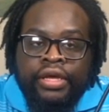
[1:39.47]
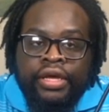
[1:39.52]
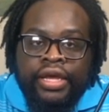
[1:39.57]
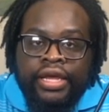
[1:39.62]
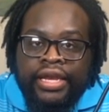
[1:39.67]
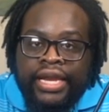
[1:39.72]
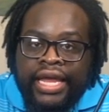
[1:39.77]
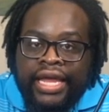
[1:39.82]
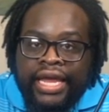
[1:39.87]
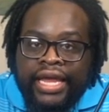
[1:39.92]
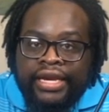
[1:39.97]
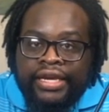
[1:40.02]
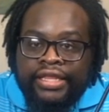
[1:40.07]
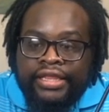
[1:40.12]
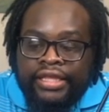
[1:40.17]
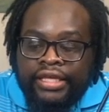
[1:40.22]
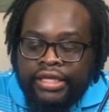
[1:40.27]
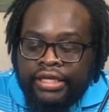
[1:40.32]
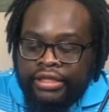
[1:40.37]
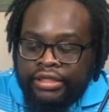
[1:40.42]
that kind of
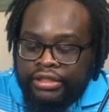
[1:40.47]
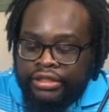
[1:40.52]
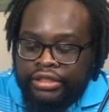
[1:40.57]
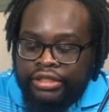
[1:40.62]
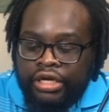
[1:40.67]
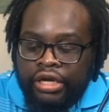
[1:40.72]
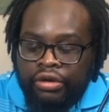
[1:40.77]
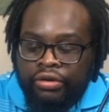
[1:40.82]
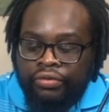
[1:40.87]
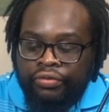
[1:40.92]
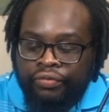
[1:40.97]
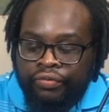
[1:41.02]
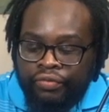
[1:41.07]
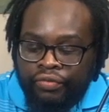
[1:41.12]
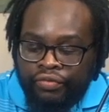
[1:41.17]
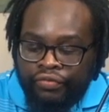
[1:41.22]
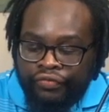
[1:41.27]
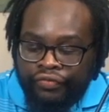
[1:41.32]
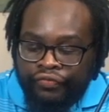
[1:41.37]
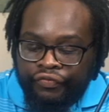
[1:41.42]
thing. So
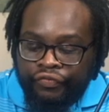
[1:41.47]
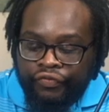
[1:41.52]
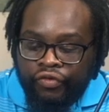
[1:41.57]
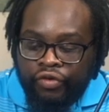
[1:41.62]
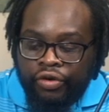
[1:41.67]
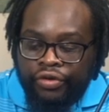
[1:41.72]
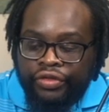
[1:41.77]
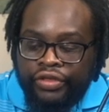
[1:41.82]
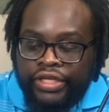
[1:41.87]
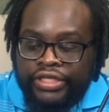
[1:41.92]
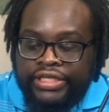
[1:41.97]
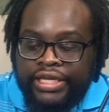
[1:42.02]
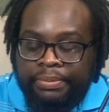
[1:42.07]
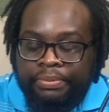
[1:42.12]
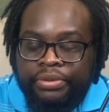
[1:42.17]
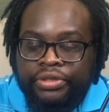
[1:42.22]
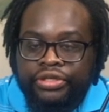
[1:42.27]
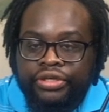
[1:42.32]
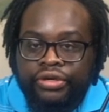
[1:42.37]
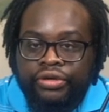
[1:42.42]
for this
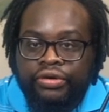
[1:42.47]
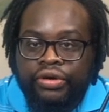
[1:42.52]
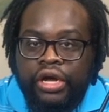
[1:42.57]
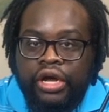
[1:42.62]
episode,